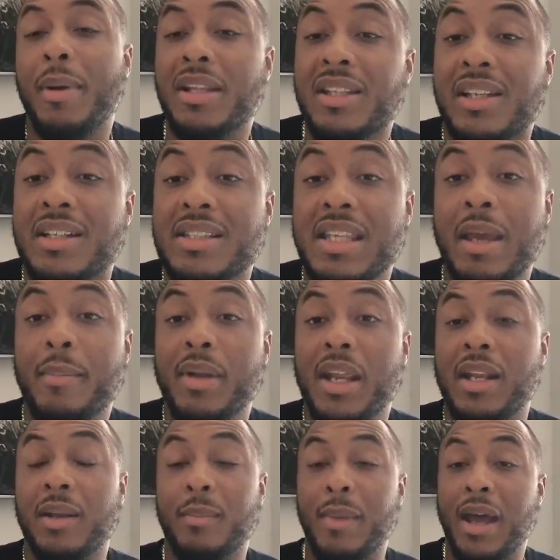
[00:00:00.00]
about the
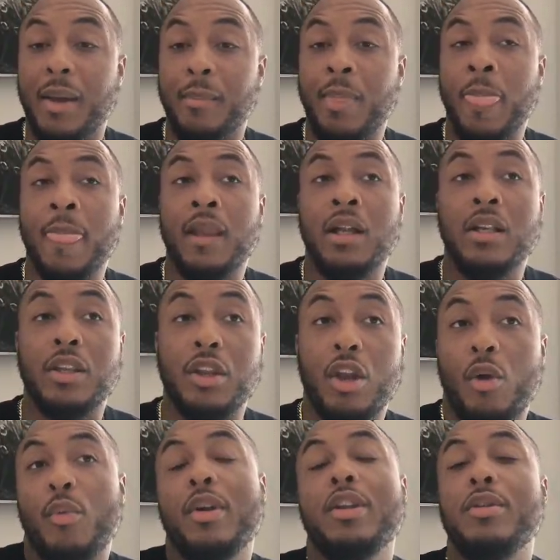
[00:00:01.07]
contaminated map?
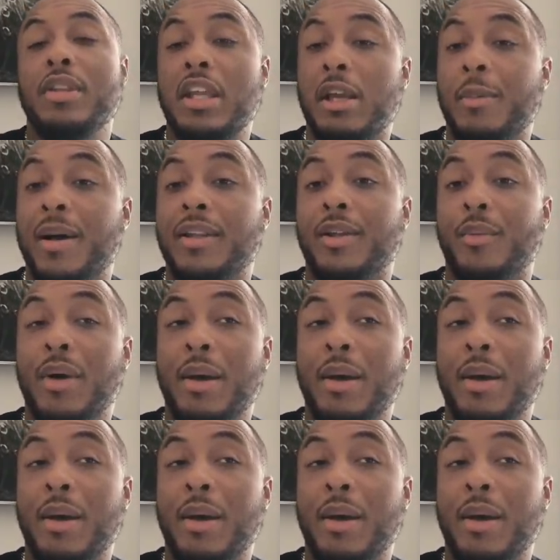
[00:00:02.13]
What do you think about the